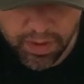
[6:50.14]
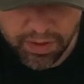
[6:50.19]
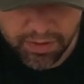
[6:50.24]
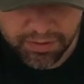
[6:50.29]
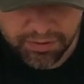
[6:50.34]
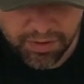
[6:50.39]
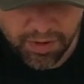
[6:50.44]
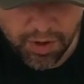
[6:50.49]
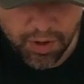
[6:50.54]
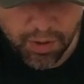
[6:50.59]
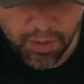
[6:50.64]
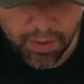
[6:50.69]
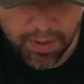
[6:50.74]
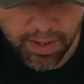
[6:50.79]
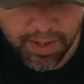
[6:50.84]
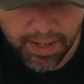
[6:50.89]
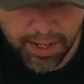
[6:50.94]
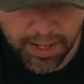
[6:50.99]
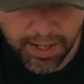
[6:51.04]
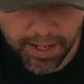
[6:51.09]
So
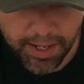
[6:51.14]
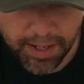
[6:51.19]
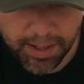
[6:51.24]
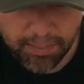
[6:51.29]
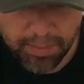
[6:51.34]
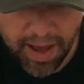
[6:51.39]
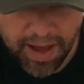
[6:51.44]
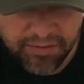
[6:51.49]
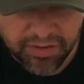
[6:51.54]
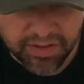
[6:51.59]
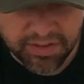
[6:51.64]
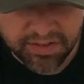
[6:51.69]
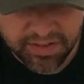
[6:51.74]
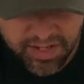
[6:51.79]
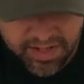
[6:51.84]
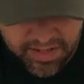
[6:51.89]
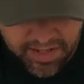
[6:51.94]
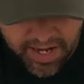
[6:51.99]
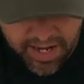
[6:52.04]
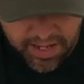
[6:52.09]
having
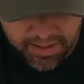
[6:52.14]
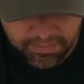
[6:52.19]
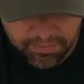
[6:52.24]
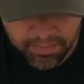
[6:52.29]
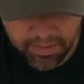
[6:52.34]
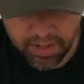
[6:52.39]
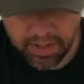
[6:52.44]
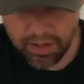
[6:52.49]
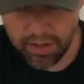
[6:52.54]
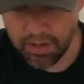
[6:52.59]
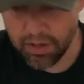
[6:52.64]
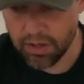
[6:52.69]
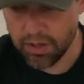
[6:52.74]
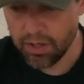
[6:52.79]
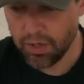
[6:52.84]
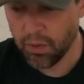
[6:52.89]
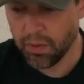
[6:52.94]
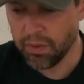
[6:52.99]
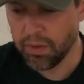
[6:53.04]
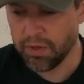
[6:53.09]
said that, we
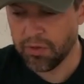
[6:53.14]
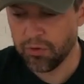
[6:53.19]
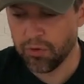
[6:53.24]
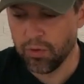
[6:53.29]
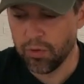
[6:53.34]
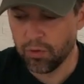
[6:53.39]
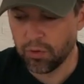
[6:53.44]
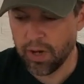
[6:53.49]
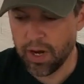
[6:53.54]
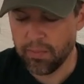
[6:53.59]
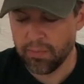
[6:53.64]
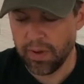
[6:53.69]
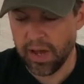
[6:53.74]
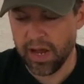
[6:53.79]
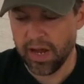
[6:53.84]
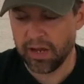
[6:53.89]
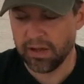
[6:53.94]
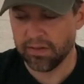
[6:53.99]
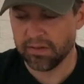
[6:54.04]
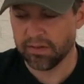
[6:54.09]
went through great
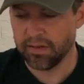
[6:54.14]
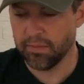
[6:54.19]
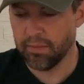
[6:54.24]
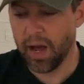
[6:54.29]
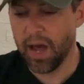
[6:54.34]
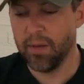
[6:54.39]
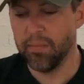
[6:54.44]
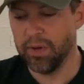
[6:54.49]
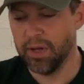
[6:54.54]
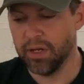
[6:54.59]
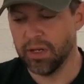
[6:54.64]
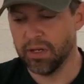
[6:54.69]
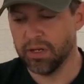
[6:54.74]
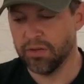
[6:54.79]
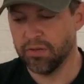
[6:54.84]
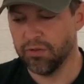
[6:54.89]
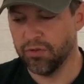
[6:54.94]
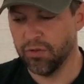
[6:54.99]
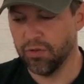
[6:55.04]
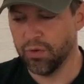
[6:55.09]
pains, in my
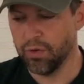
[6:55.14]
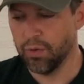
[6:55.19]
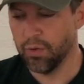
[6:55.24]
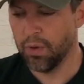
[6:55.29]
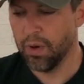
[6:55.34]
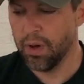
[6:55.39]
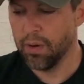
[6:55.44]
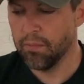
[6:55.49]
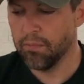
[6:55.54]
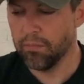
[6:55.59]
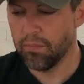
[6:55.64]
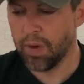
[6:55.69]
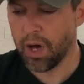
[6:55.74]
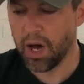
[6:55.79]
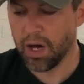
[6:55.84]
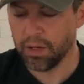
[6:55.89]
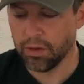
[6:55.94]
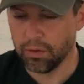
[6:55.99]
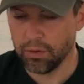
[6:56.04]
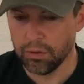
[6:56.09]
opinion, to
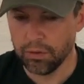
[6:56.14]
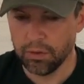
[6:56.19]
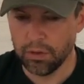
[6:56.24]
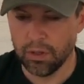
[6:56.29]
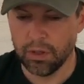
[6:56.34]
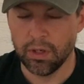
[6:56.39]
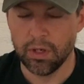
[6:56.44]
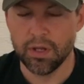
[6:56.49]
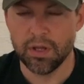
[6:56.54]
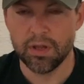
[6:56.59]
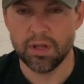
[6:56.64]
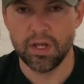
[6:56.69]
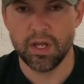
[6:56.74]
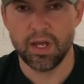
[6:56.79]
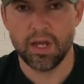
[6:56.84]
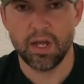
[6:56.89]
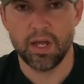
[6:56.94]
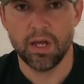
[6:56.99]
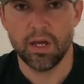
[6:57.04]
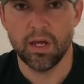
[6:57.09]
model
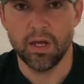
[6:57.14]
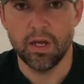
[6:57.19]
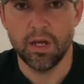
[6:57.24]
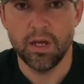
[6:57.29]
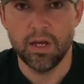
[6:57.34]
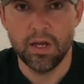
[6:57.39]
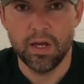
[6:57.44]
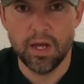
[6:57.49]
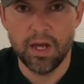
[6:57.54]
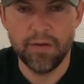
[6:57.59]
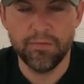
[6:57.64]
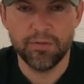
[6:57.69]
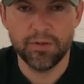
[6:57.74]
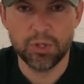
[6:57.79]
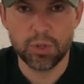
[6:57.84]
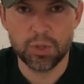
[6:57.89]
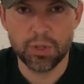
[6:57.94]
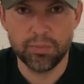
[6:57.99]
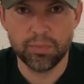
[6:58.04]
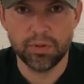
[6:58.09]
the
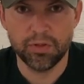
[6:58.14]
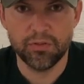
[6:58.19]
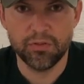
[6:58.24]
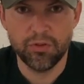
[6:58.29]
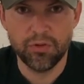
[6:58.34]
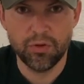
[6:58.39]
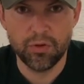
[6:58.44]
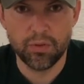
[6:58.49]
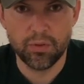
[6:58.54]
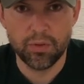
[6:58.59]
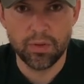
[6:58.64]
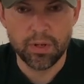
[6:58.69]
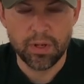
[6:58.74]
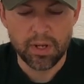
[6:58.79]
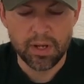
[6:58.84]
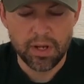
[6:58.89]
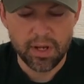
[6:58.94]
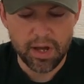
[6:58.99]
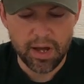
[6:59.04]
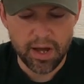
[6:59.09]
infantry platoon
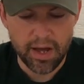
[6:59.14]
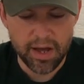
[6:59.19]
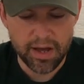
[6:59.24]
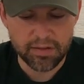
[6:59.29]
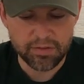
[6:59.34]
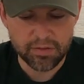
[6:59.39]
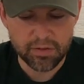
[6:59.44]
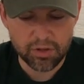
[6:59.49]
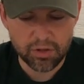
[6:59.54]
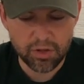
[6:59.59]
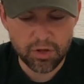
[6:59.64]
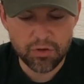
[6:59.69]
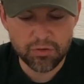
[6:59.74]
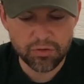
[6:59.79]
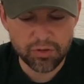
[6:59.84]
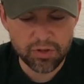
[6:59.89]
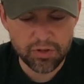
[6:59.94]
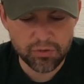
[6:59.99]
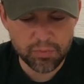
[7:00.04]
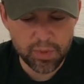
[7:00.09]
as
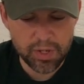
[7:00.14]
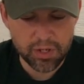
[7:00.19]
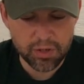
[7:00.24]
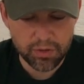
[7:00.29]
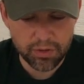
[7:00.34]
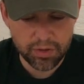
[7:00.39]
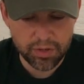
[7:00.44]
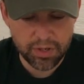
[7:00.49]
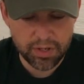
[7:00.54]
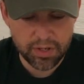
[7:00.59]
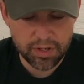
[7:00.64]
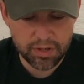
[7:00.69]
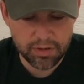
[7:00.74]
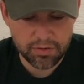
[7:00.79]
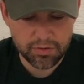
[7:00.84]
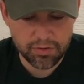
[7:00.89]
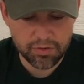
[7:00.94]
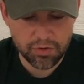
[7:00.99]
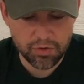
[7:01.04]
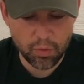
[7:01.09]
closely as we could
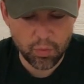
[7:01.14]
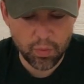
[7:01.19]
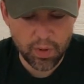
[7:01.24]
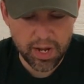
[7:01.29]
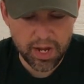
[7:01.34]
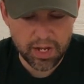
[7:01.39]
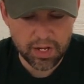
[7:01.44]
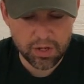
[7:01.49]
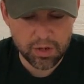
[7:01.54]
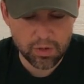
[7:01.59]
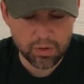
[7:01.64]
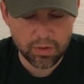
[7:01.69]
to the way you